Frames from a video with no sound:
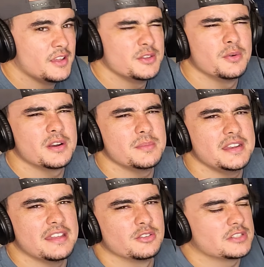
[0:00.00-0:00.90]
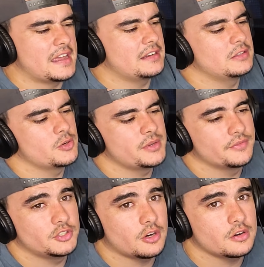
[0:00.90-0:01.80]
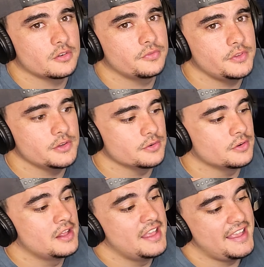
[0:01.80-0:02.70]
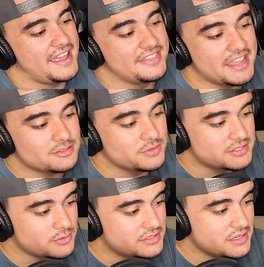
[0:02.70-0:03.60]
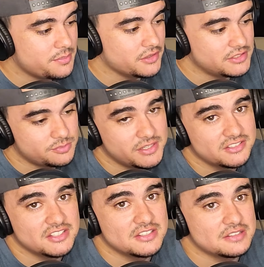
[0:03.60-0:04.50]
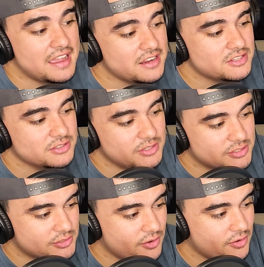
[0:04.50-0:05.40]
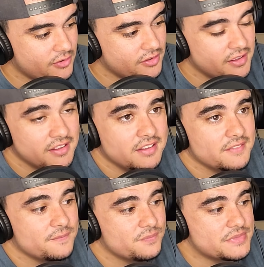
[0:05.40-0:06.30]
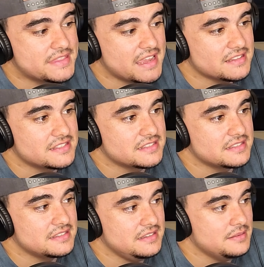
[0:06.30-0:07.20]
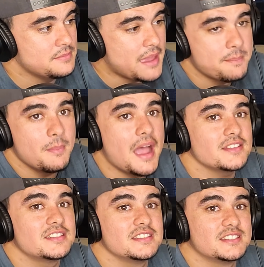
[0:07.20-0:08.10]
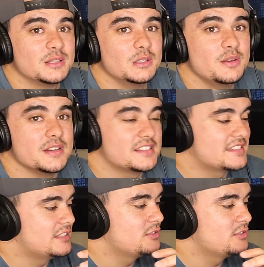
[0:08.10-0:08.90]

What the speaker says: You know what I mean? And it had a little bit of a darker feel. And that's what's so sick about this, because this is actually a song that matches the lyrics.